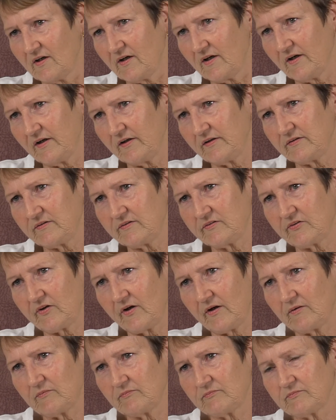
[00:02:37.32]
and
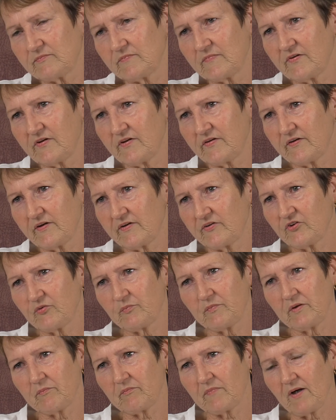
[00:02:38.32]
she said
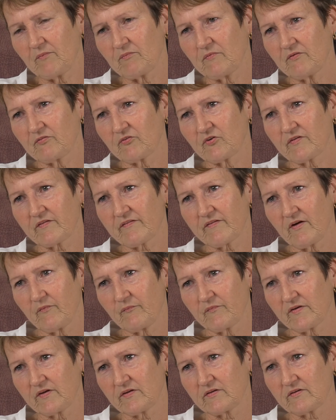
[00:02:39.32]
to me, "Mum, I've got
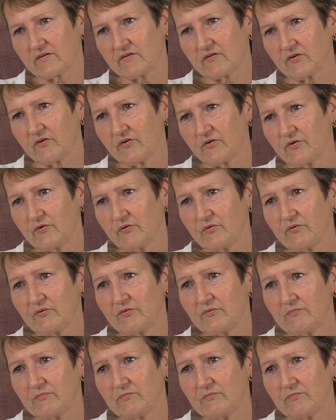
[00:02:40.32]
something to tell you."